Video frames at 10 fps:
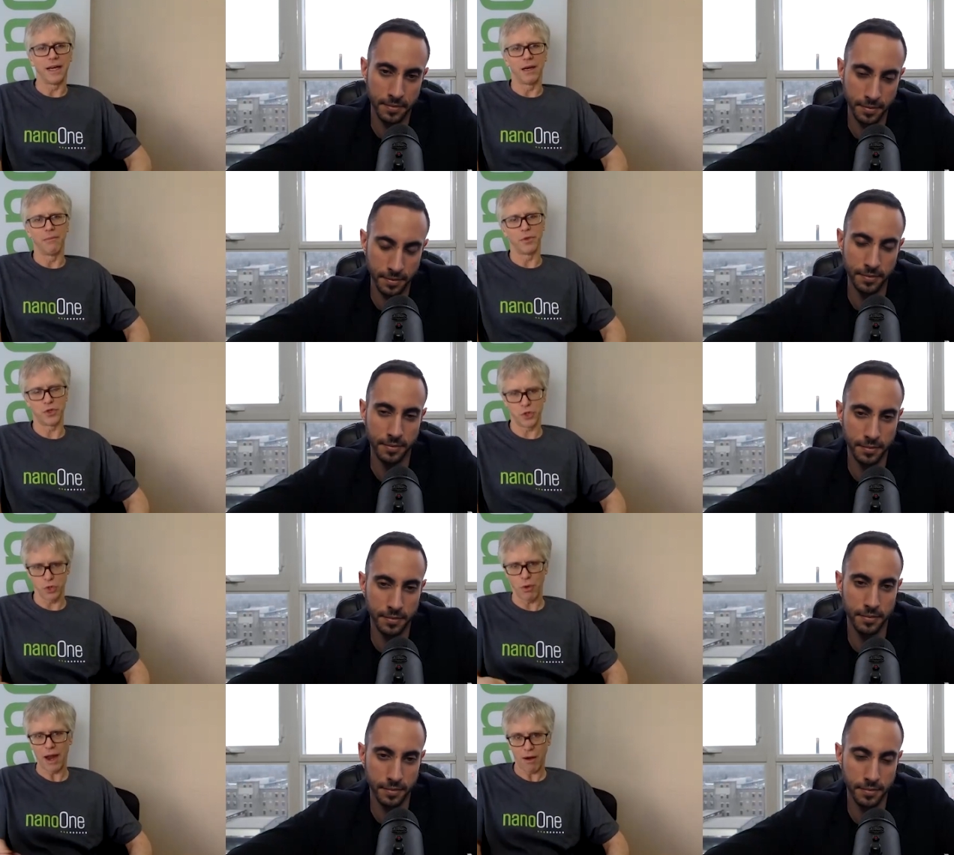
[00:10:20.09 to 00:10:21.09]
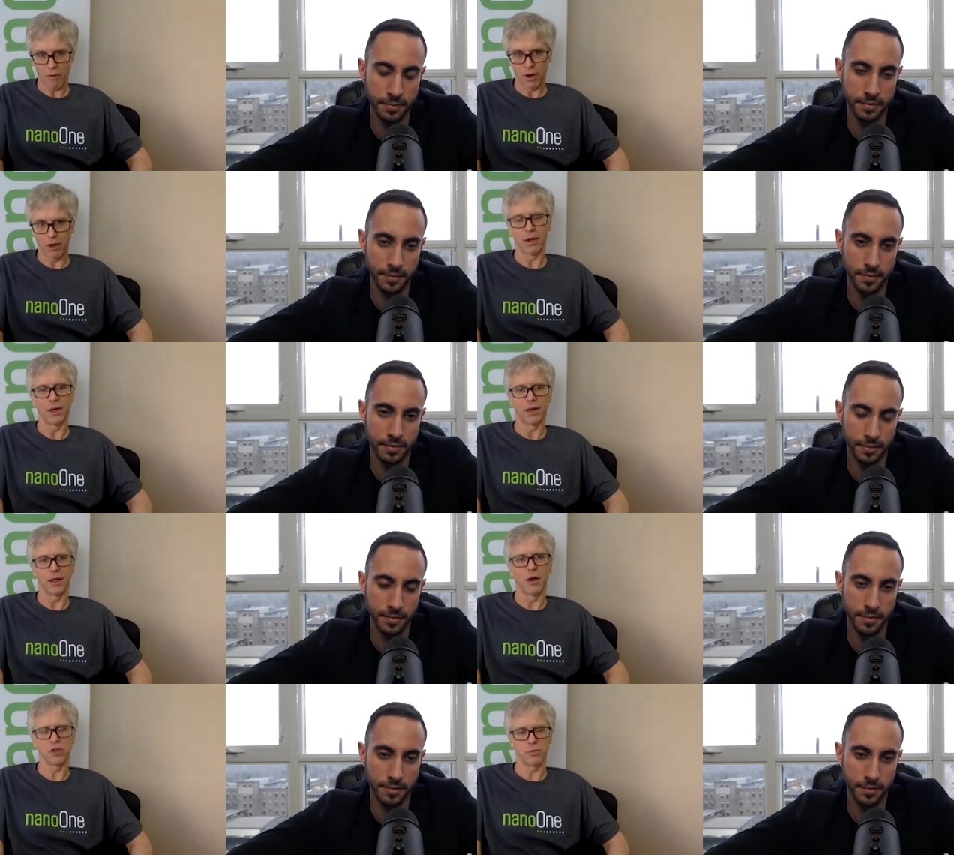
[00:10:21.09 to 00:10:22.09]
Speaker 1: um, to our uh,
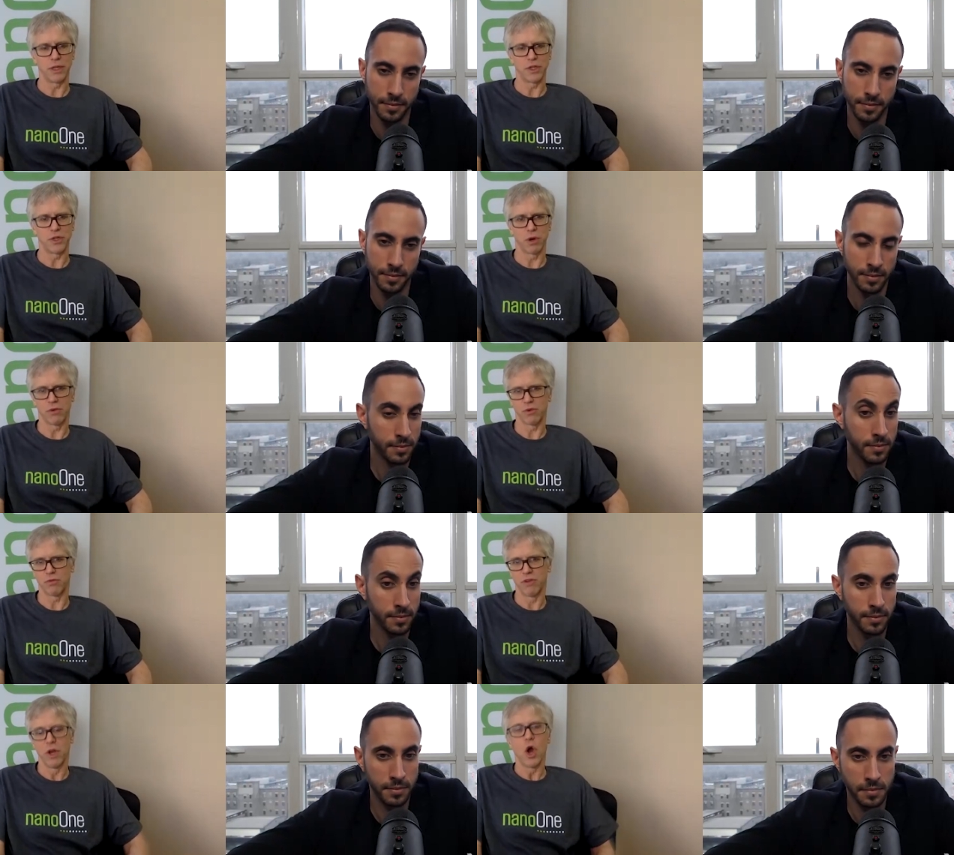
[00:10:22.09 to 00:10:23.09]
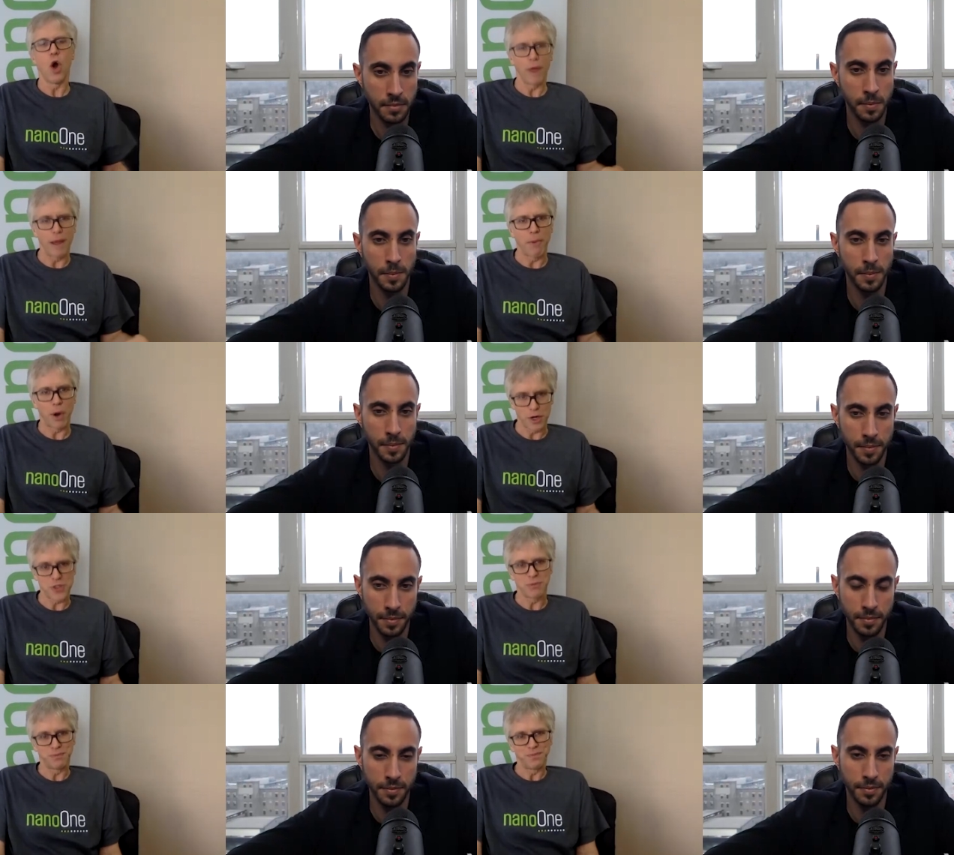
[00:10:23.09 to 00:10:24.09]
ultimately to our sort of OEM
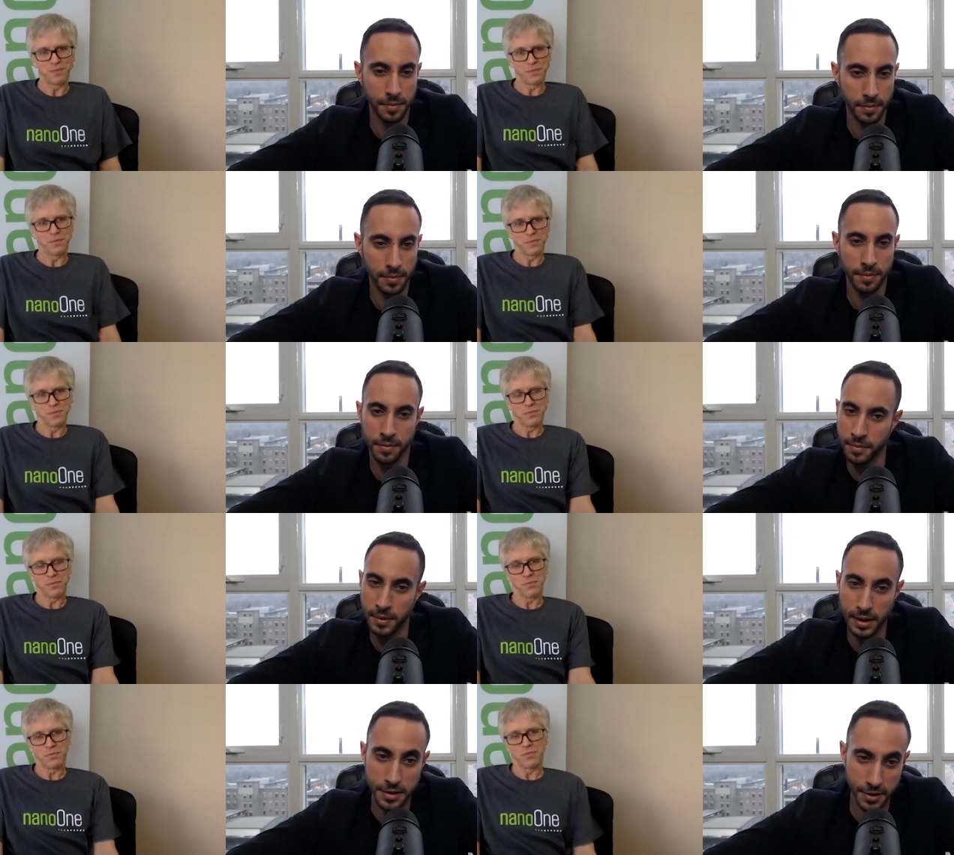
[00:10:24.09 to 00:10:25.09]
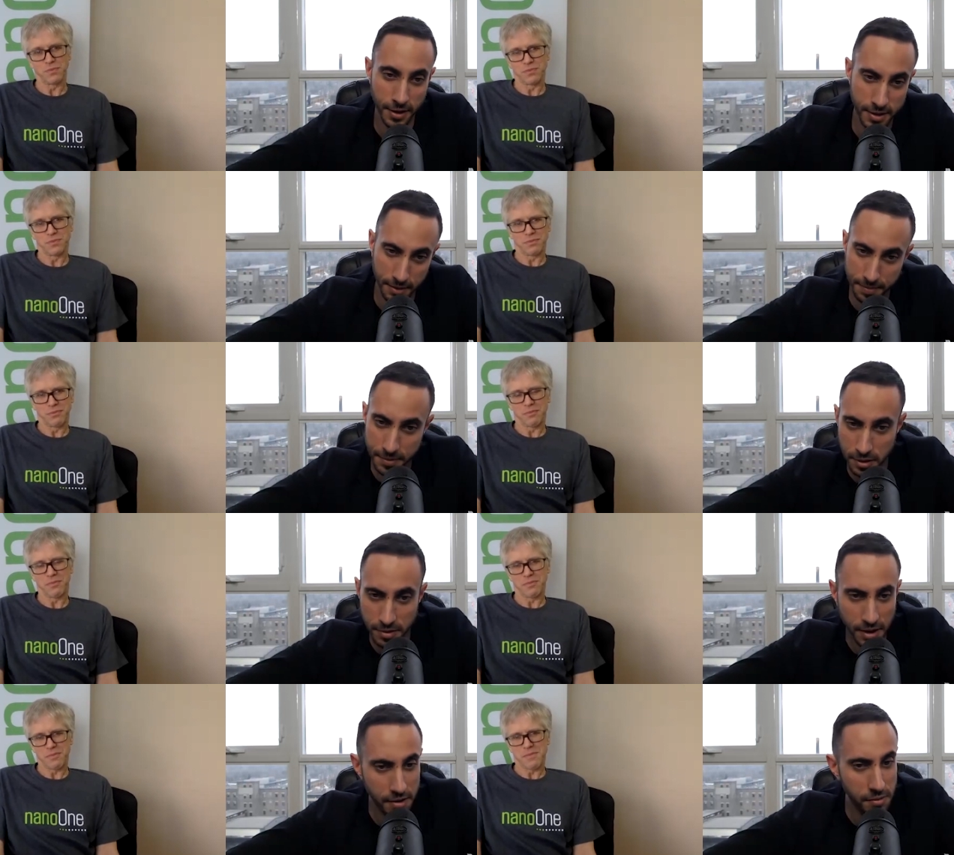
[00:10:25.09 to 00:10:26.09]
partners.
Speaker 2: Interesting. So
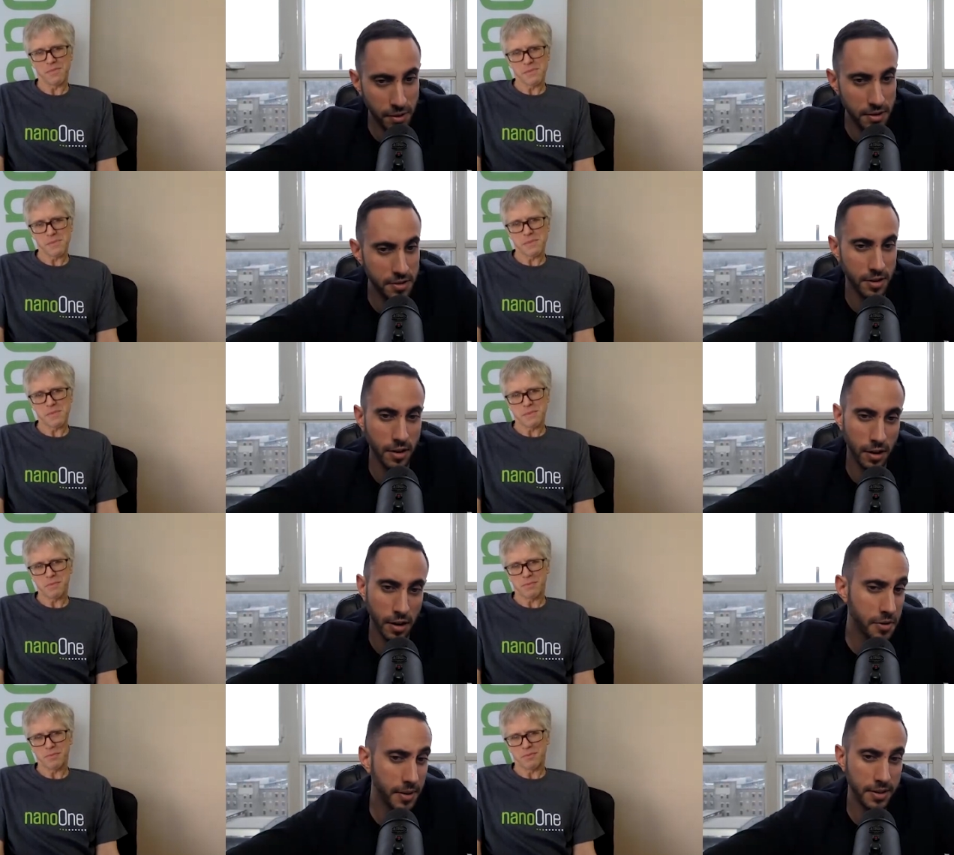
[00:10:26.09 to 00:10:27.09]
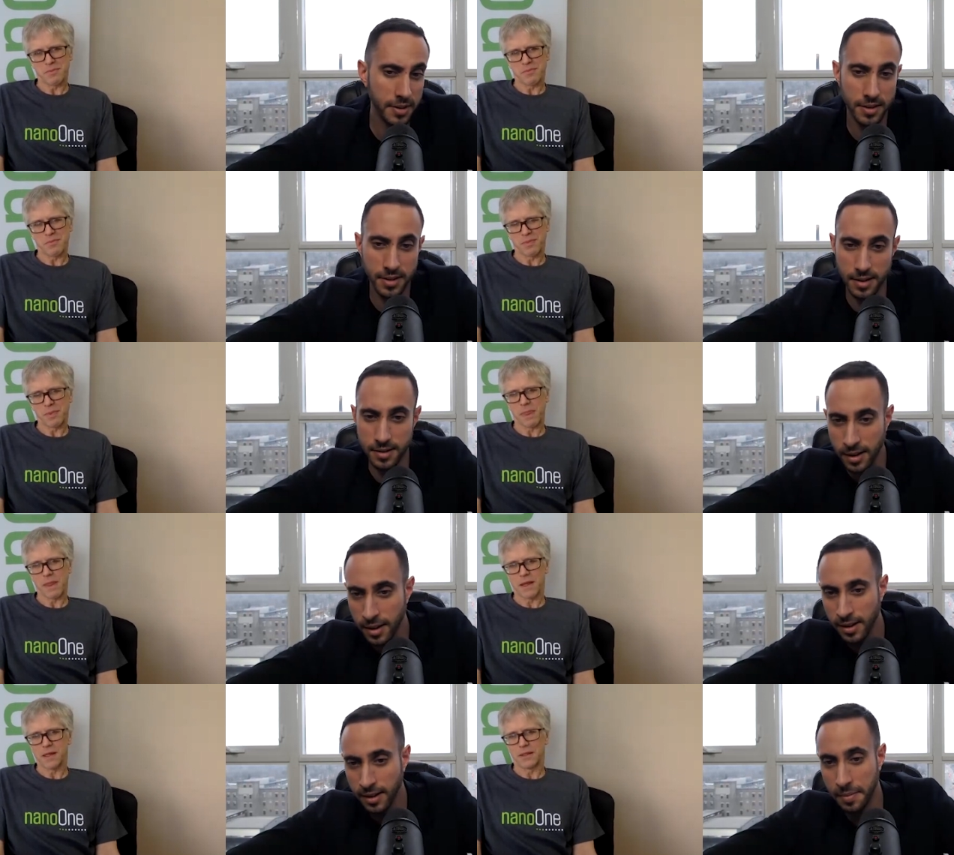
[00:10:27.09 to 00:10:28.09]
Nano One's ongoing success
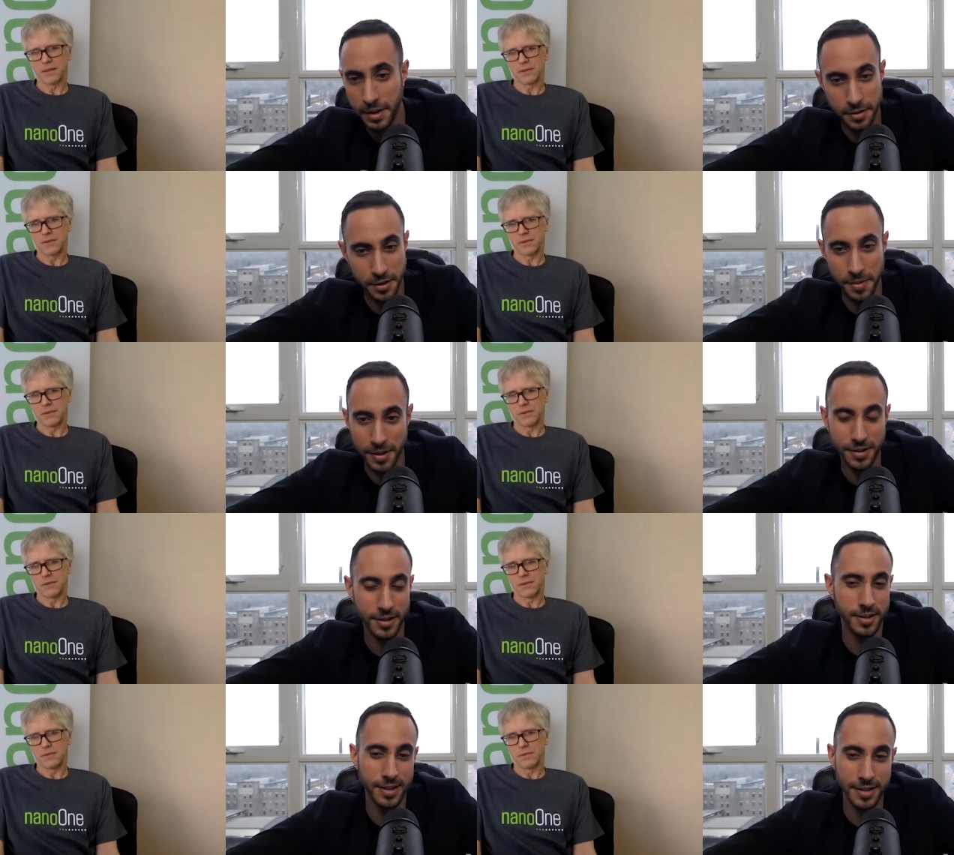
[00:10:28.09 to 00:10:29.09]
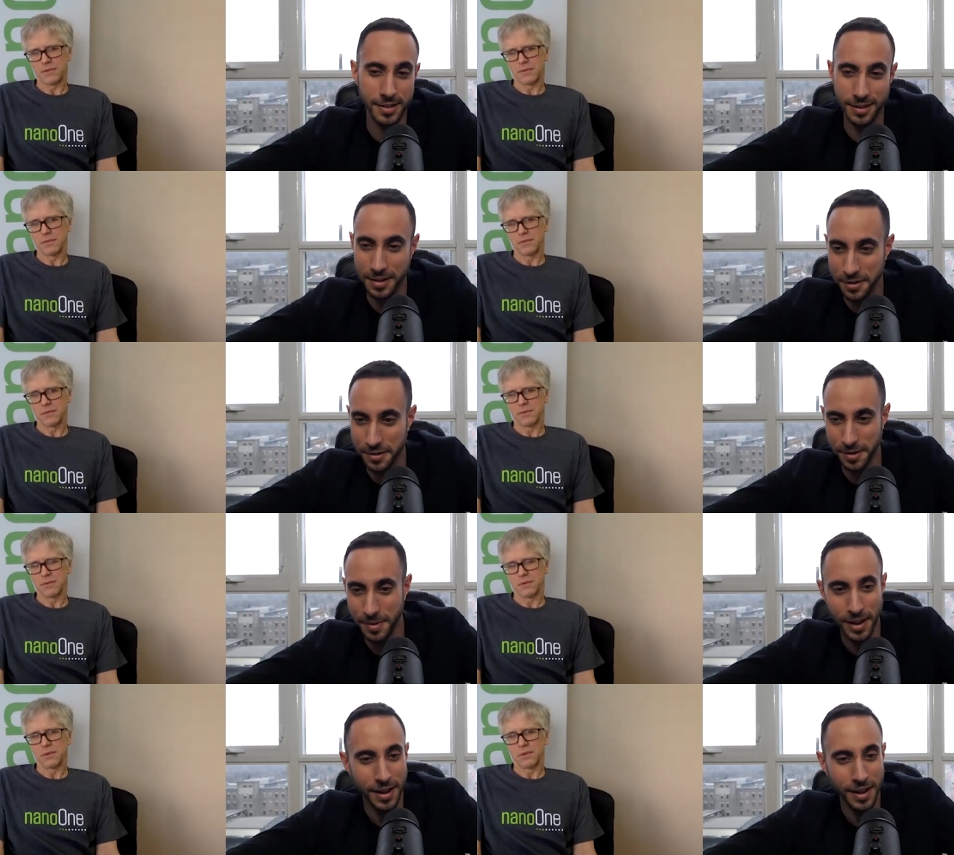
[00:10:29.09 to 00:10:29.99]
can be attributed to seasoned leadership.